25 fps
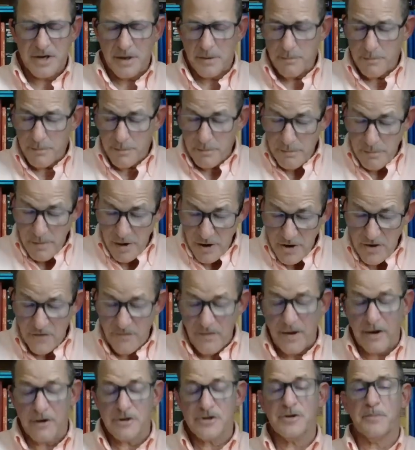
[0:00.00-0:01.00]
some
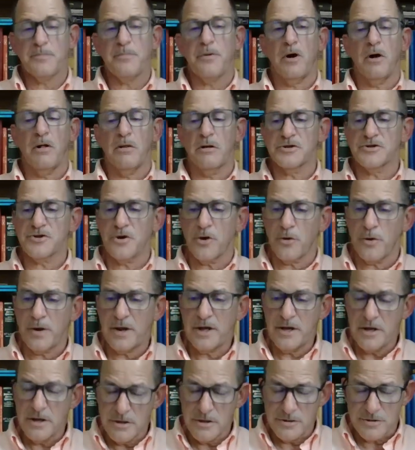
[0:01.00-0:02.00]
motivators that Paul has
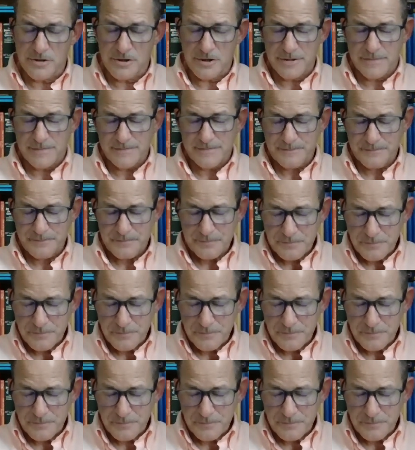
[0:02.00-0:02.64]
already used.